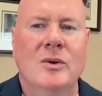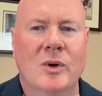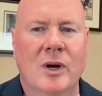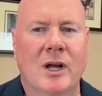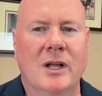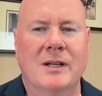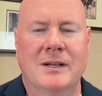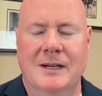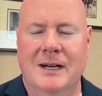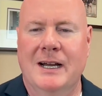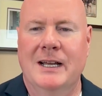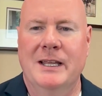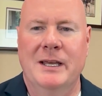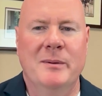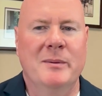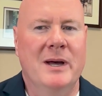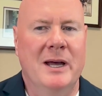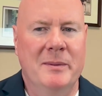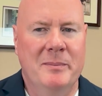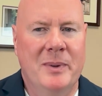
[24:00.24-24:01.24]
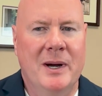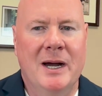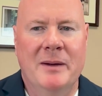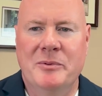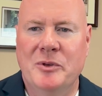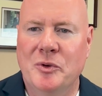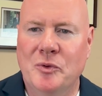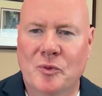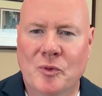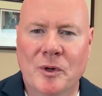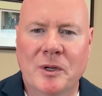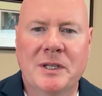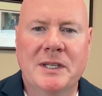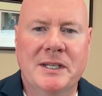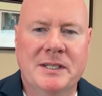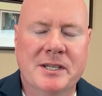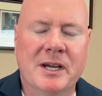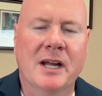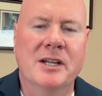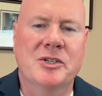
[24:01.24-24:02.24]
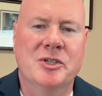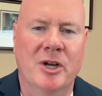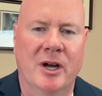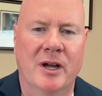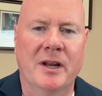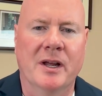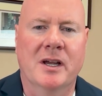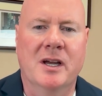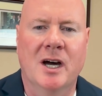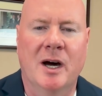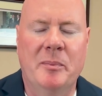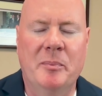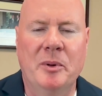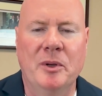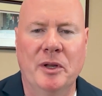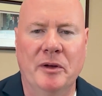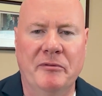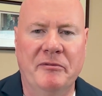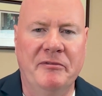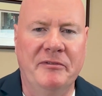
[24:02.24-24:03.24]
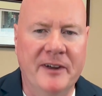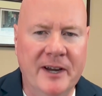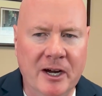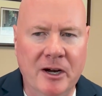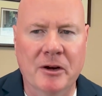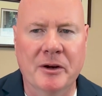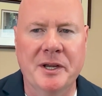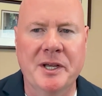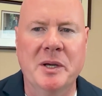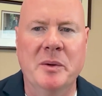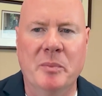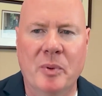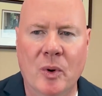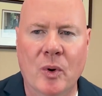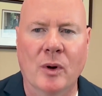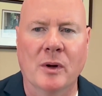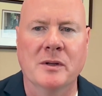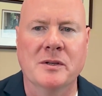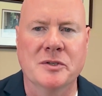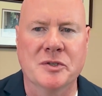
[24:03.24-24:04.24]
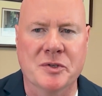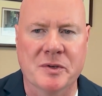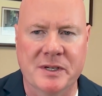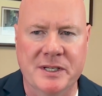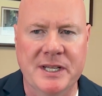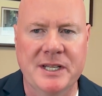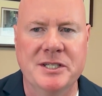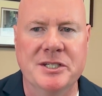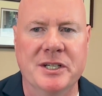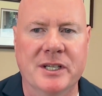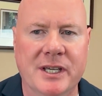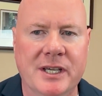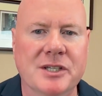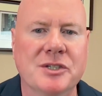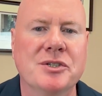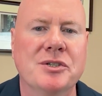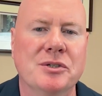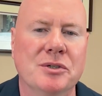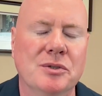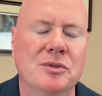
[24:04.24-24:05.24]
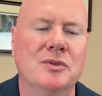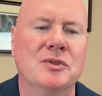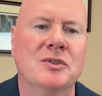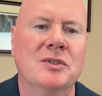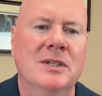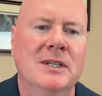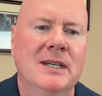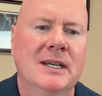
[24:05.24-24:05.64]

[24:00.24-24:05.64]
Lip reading: Well, I think, Bob, you've really touched on a couple of very important strategic issues